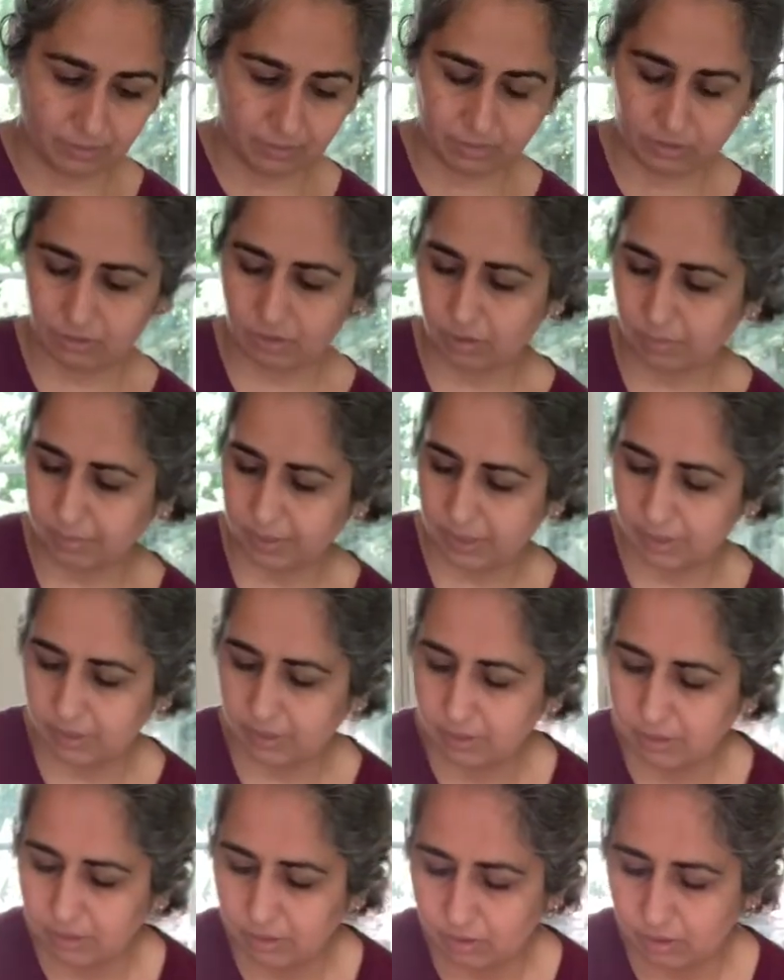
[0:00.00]
So I'm gonna,
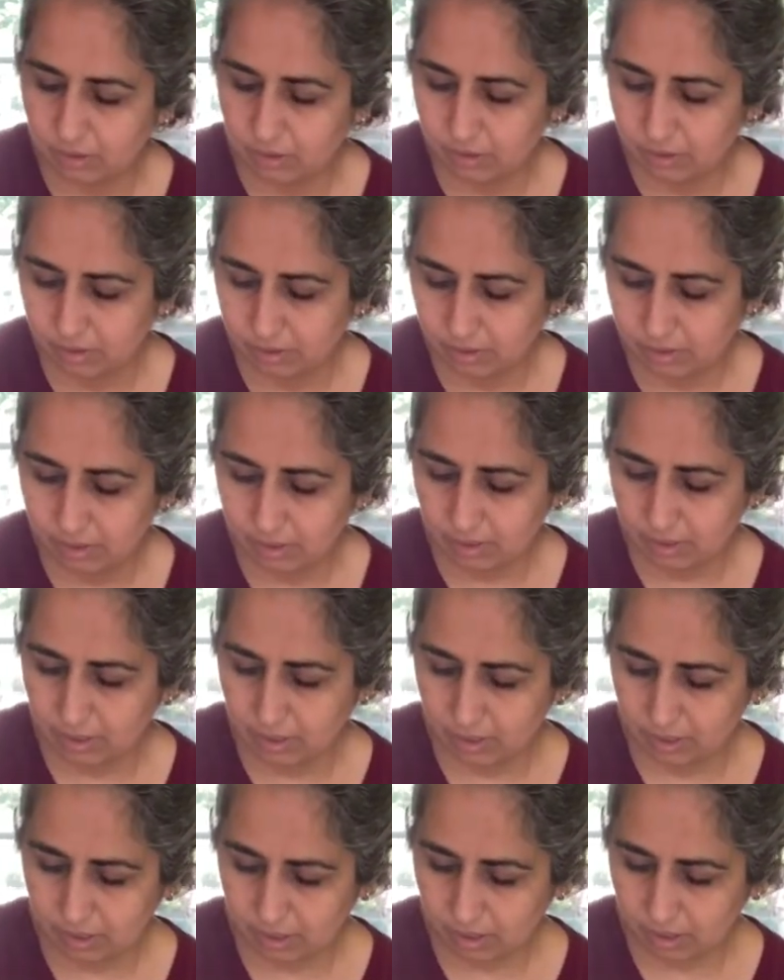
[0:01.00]

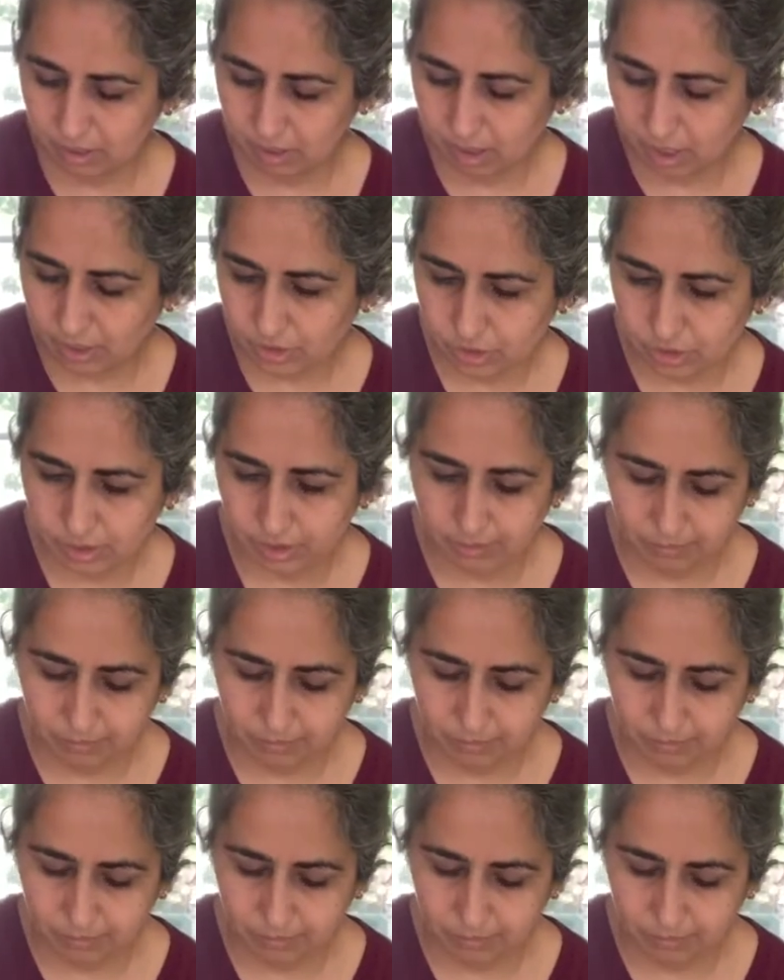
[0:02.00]
actually,